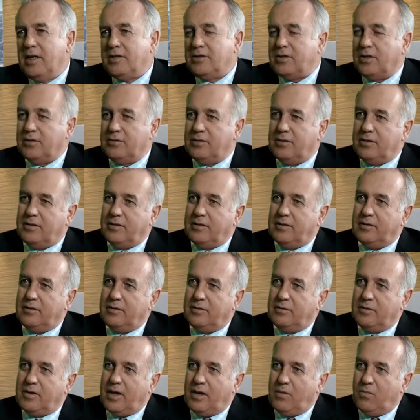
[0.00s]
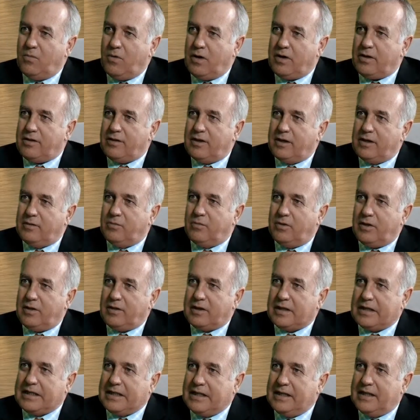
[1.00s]
So what are
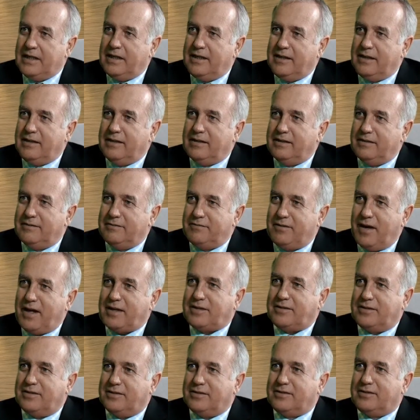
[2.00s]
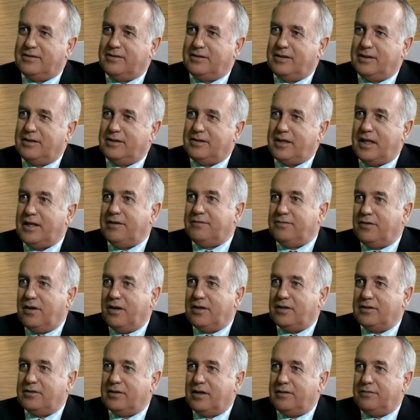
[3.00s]
the key factors that
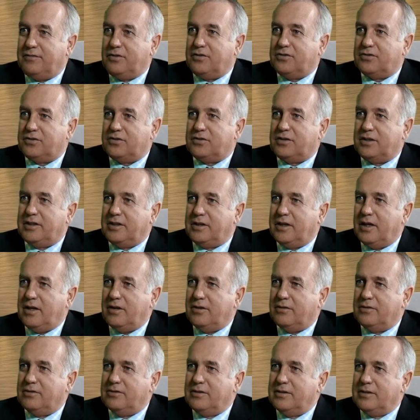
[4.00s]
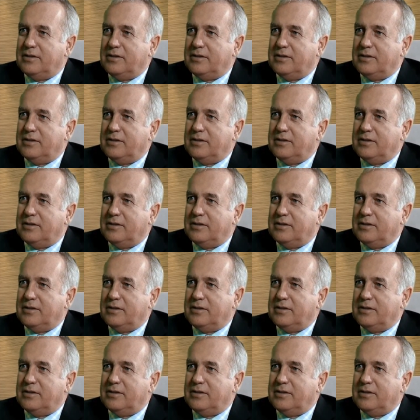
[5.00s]
identify a future CEO?